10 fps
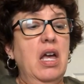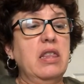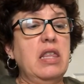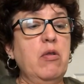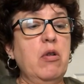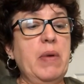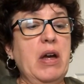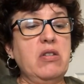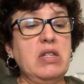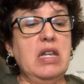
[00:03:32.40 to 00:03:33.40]
They were
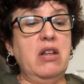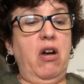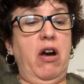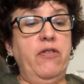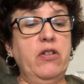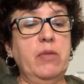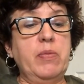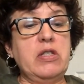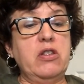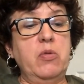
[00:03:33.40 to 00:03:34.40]
about to get offered
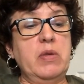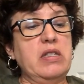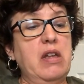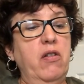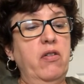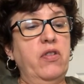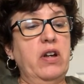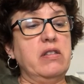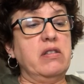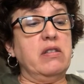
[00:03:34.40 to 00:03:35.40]
up as human
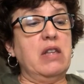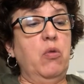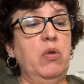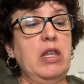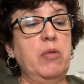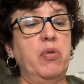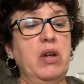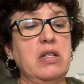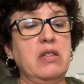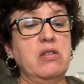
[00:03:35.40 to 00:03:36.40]
sacrifices when they
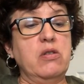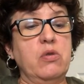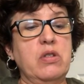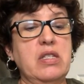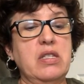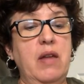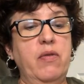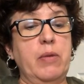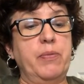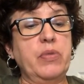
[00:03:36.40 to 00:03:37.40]
prayed to Zeus to save
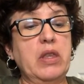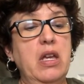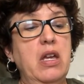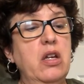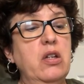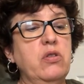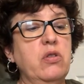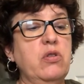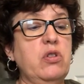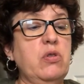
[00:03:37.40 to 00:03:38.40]
them.
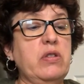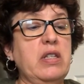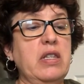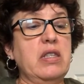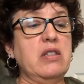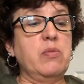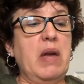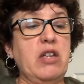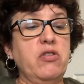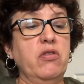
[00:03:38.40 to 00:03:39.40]
So Zeus sent this
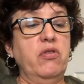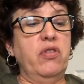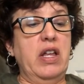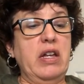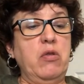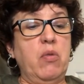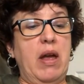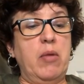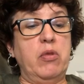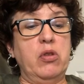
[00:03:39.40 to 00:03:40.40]
magical flying
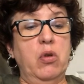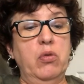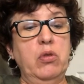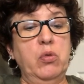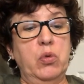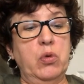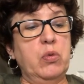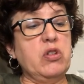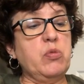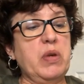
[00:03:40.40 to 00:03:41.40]
ram with golden wool,
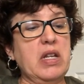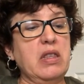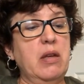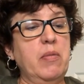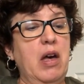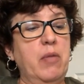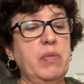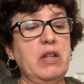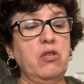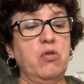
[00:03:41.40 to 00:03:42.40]
which picked them
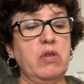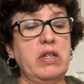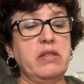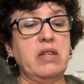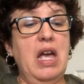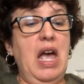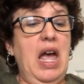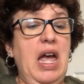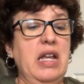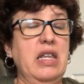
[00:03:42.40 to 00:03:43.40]
up in Greece
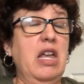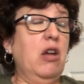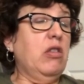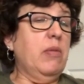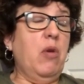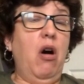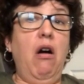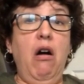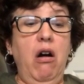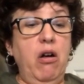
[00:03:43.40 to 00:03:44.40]
and carried them
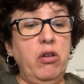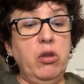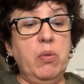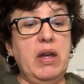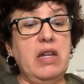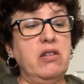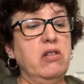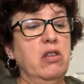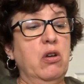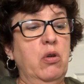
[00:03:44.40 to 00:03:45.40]
all the way to
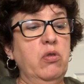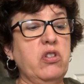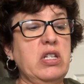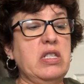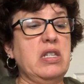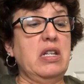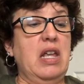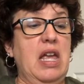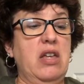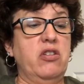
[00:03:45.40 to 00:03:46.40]
the Colchis in
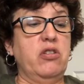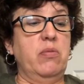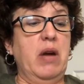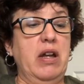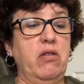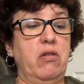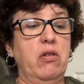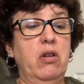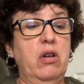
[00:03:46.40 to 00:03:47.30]
Asia Minor.